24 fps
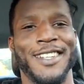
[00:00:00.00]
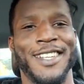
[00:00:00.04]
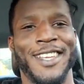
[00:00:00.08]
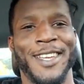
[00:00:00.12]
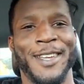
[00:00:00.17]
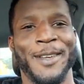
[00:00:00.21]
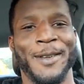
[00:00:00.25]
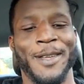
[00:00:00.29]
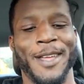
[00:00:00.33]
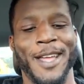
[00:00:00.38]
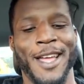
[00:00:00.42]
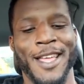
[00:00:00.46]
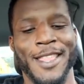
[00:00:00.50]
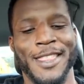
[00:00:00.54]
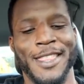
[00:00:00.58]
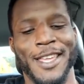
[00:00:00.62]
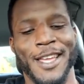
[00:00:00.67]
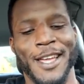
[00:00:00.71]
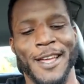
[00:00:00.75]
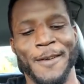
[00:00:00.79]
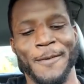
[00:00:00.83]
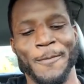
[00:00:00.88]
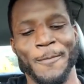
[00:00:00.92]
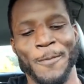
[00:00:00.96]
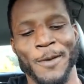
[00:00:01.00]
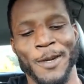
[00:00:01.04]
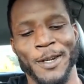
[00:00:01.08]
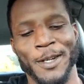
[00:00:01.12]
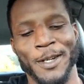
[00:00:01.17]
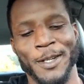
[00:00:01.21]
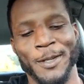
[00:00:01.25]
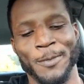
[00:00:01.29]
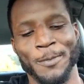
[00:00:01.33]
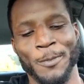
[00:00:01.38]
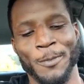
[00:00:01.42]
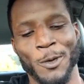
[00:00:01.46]
Like, I think I'm one
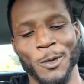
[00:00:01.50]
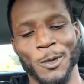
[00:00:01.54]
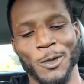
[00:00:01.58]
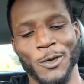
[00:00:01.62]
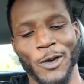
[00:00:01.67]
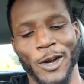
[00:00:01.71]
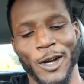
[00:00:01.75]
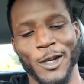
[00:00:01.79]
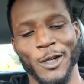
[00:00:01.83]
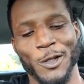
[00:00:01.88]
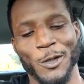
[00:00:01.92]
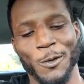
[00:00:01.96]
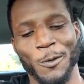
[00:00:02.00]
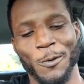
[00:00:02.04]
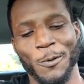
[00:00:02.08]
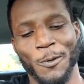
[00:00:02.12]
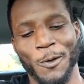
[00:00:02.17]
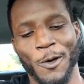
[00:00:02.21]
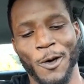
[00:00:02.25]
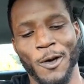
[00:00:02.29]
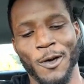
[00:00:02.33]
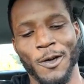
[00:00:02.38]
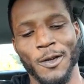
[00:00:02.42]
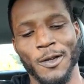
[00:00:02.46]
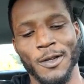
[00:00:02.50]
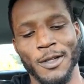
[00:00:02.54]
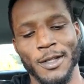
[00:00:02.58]
of the most strikers who fought.